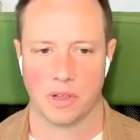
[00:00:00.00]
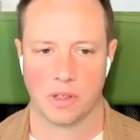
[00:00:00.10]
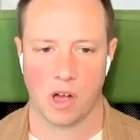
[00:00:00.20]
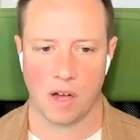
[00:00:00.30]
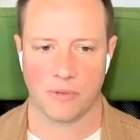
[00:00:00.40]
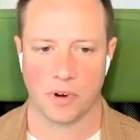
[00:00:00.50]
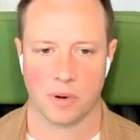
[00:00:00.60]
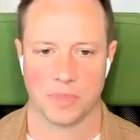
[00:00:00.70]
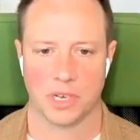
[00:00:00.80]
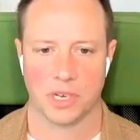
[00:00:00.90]
law
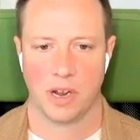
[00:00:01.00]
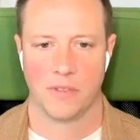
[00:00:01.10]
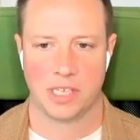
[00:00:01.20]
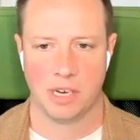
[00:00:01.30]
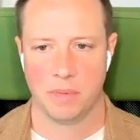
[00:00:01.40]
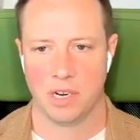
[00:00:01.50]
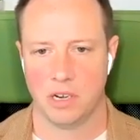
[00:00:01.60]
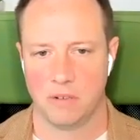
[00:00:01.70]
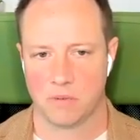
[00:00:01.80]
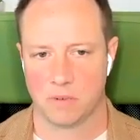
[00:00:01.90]
firms, they seem
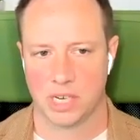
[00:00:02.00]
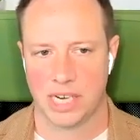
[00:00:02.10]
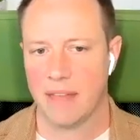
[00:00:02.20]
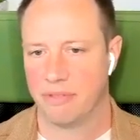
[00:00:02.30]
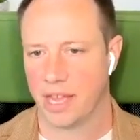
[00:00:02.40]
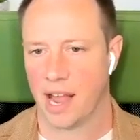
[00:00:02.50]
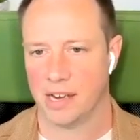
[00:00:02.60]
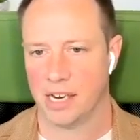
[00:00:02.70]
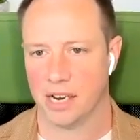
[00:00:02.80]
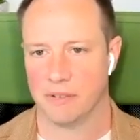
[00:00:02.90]
to get the
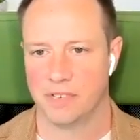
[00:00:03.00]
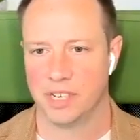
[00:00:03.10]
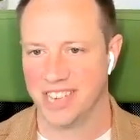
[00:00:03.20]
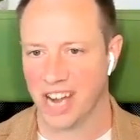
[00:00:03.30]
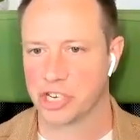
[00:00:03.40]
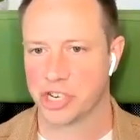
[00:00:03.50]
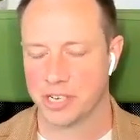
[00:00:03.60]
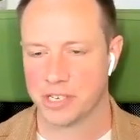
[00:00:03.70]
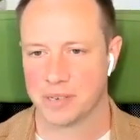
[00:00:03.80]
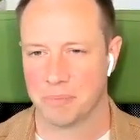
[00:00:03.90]
idea of
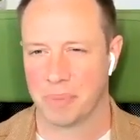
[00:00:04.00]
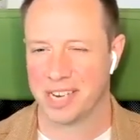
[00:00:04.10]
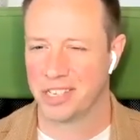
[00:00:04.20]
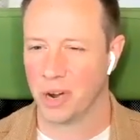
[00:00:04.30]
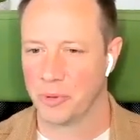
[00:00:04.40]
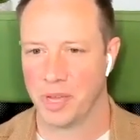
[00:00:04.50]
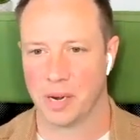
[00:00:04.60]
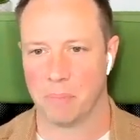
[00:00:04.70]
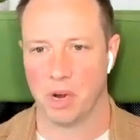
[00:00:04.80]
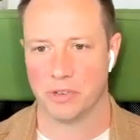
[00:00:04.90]
deductions, but I don't
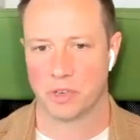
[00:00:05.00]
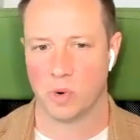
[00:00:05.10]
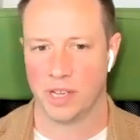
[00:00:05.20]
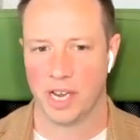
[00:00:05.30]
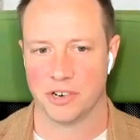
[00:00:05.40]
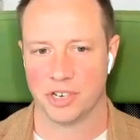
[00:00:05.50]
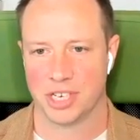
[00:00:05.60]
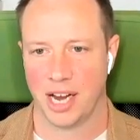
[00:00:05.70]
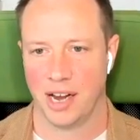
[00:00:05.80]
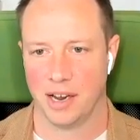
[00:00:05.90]
think most really
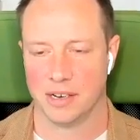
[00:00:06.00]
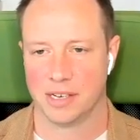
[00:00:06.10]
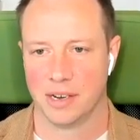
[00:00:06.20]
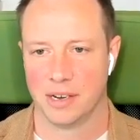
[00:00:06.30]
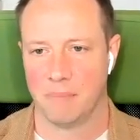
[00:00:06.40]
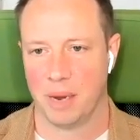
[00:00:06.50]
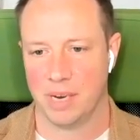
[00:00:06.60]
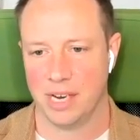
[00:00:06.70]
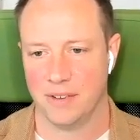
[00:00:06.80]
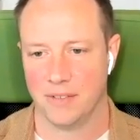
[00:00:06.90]
understand, maybe
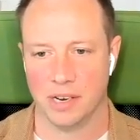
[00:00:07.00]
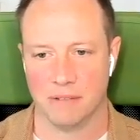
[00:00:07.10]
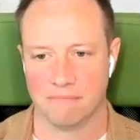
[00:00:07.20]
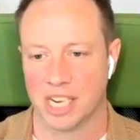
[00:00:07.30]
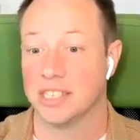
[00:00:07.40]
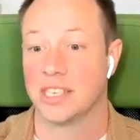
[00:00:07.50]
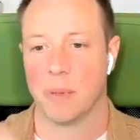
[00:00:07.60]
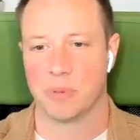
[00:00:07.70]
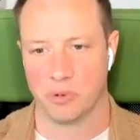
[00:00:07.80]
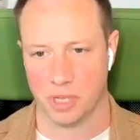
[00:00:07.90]
even
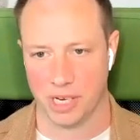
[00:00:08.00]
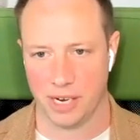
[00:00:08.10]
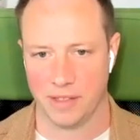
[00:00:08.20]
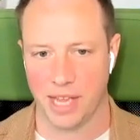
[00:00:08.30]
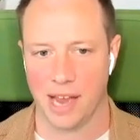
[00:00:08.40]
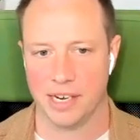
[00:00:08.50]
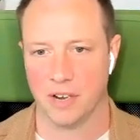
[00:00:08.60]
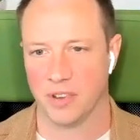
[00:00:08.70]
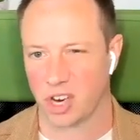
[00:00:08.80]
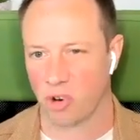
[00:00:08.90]
conceptually, the idea
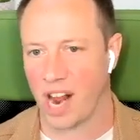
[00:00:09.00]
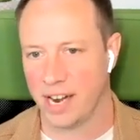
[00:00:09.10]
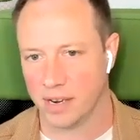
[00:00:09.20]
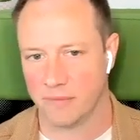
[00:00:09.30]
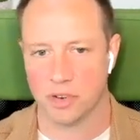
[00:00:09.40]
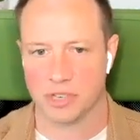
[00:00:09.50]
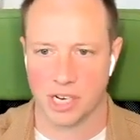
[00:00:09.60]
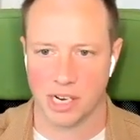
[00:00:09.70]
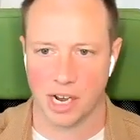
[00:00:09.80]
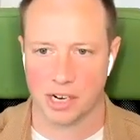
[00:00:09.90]
of a credit versus
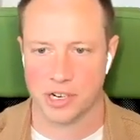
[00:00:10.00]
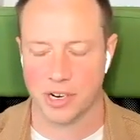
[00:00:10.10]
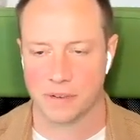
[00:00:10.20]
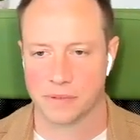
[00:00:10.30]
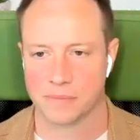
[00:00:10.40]
a deduction.